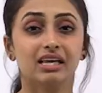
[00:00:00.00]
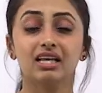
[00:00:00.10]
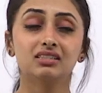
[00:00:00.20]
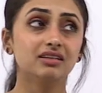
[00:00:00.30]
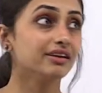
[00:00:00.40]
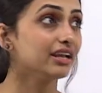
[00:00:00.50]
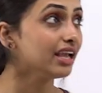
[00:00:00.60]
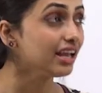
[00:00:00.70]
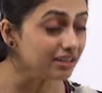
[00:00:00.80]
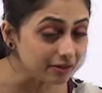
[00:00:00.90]
Is there
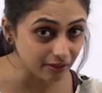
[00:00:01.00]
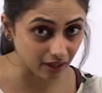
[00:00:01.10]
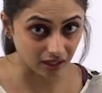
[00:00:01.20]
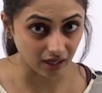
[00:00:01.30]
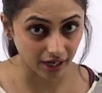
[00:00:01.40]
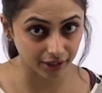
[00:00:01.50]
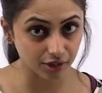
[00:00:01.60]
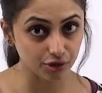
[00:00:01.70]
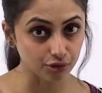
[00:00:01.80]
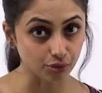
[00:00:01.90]
anything I
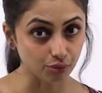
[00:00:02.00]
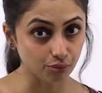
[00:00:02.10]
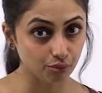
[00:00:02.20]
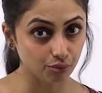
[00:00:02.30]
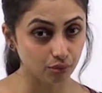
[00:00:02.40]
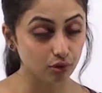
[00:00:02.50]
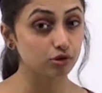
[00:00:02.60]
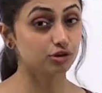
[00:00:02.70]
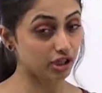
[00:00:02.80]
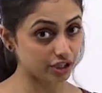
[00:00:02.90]
can do
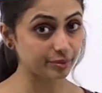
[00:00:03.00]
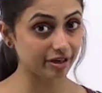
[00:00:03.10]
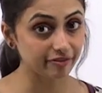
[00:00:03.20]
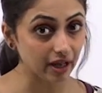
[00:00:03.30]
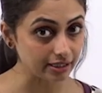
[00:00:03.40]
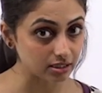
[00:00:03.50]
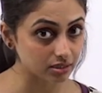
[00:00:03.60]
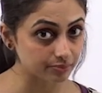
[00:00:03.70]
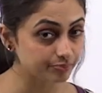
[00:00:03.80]
to change my flight?